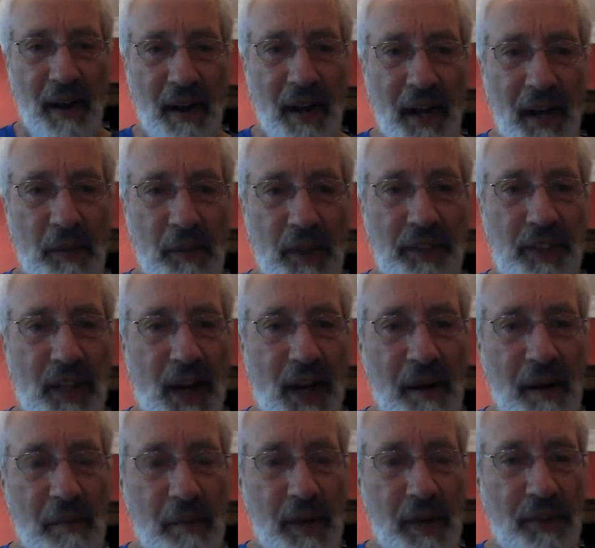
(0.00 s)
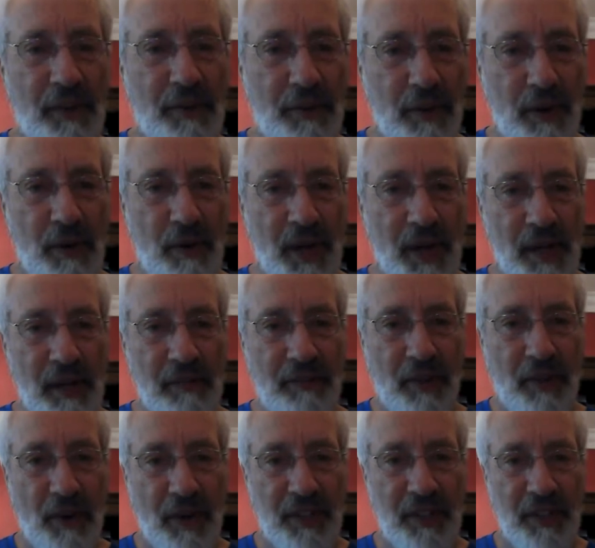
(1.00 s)
And what's gotten me through it, of
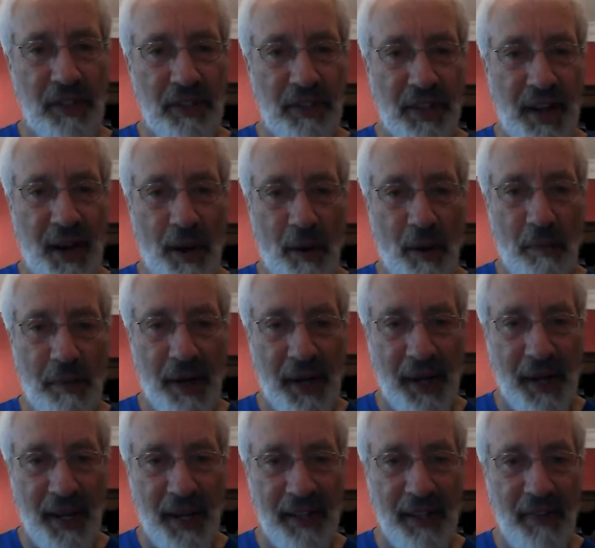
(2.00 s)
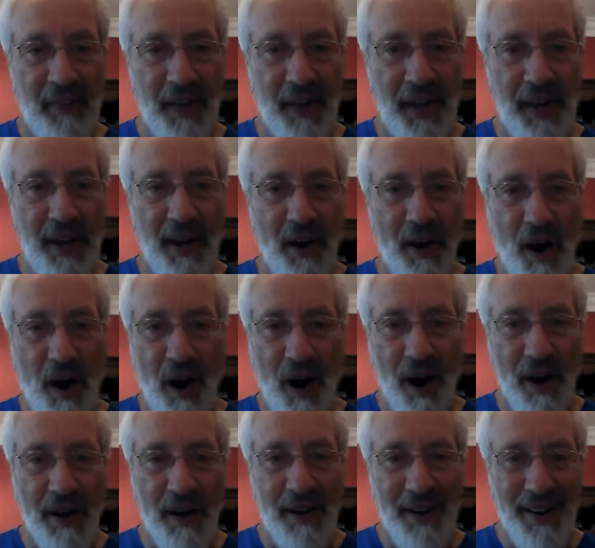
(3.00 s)
course, is the help I get in the
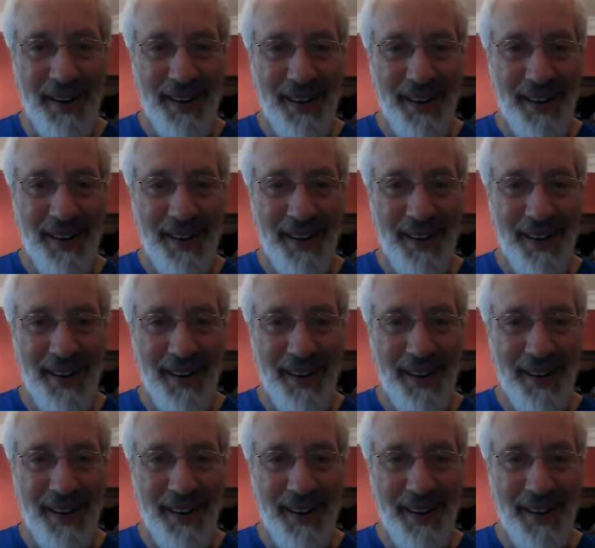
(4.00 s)
ER,